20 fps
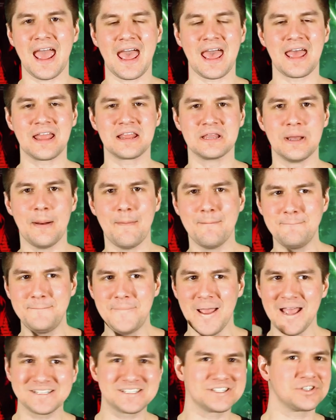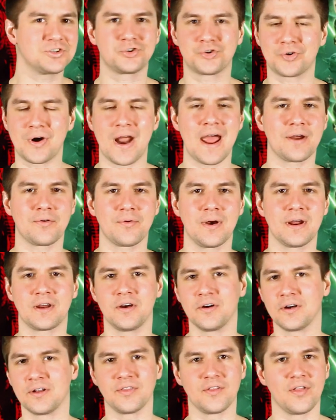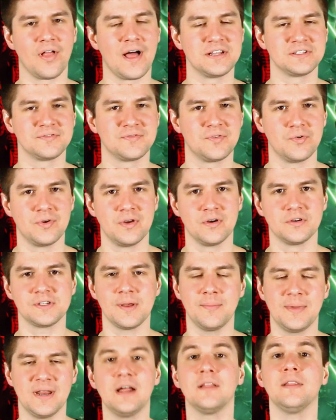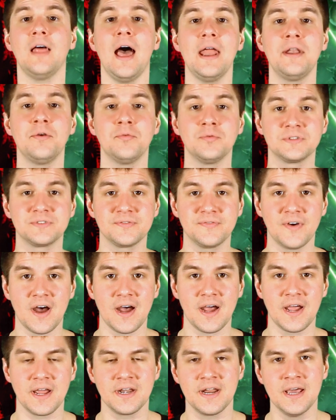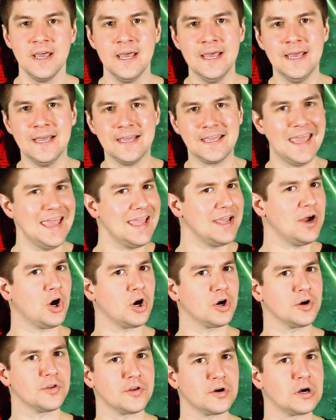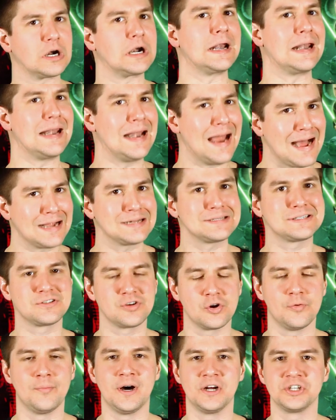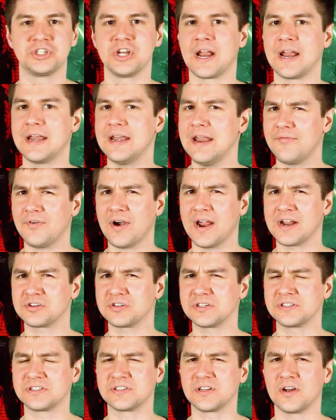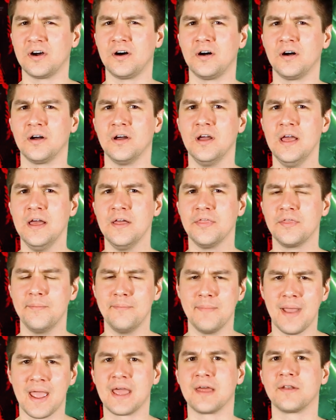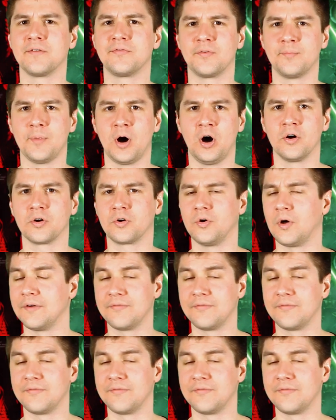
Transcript: had the best track record in the last few years. I mean, Aladdin was fine, King Arthur not so much, and I never actually saw The Man from Uncle.